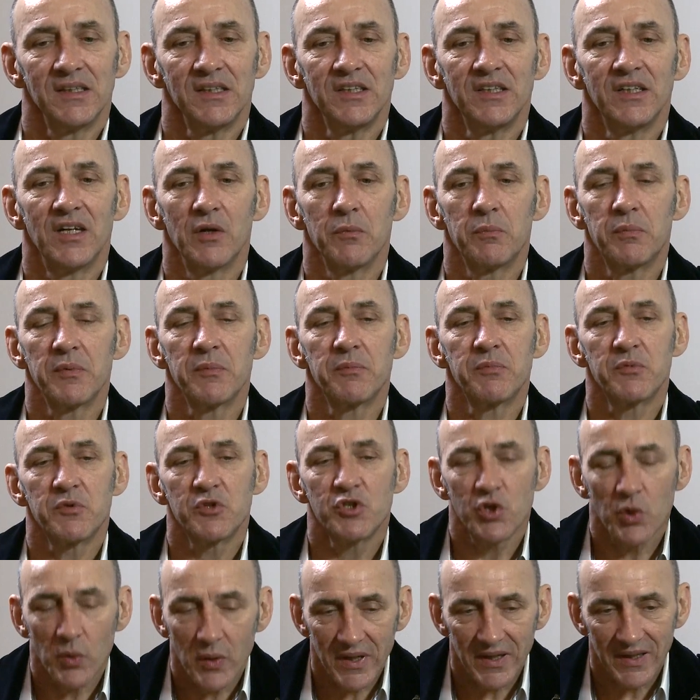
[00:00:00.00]
you know,
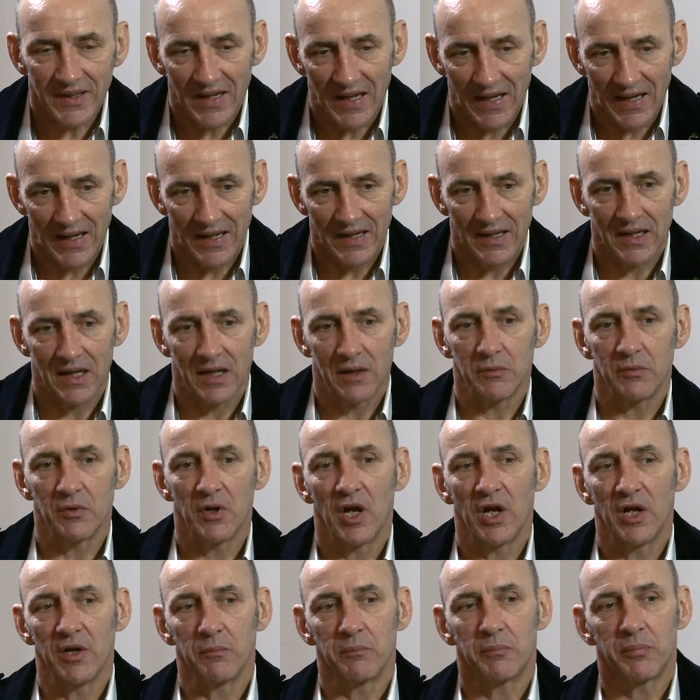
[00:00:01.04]
doing that
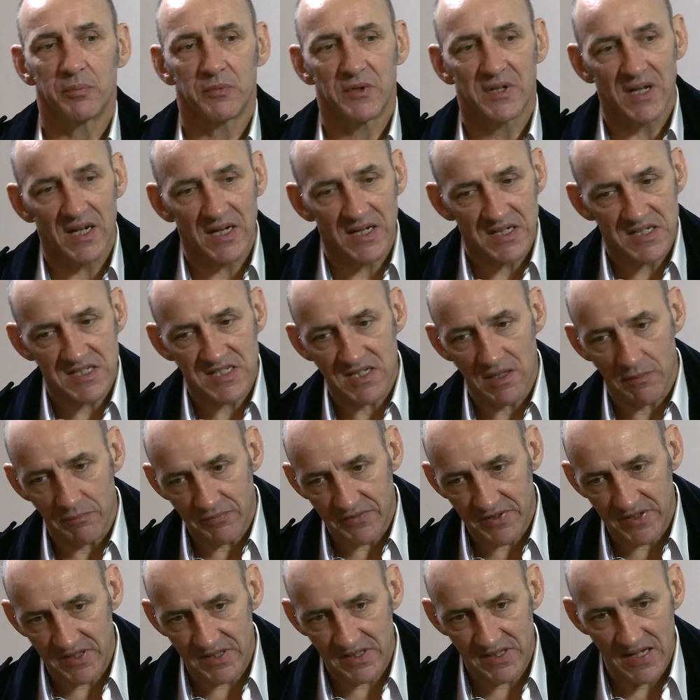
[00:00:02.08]
and getting
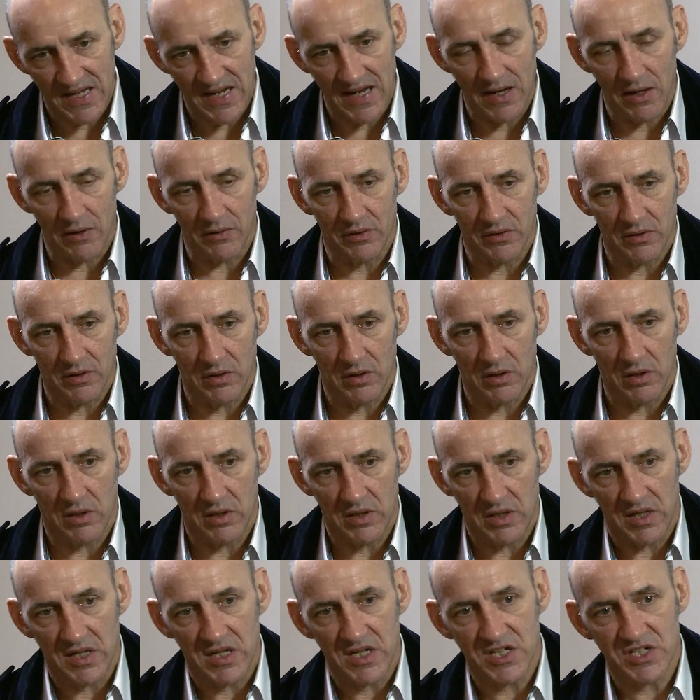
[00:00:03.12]
something down
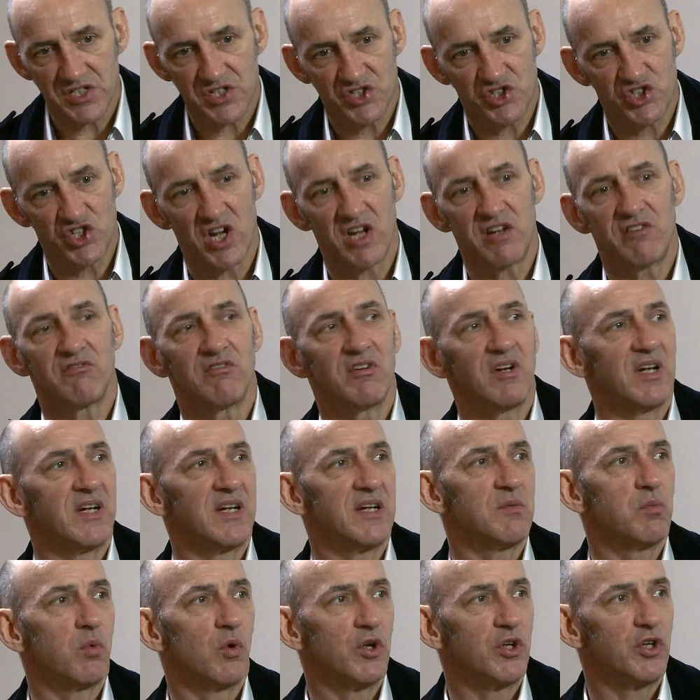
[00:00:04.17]
is
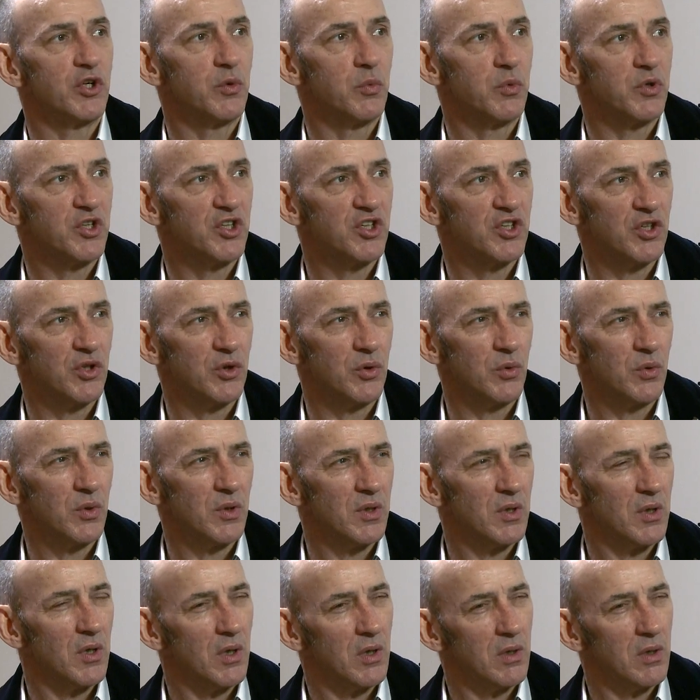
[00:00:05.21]
generally what you would do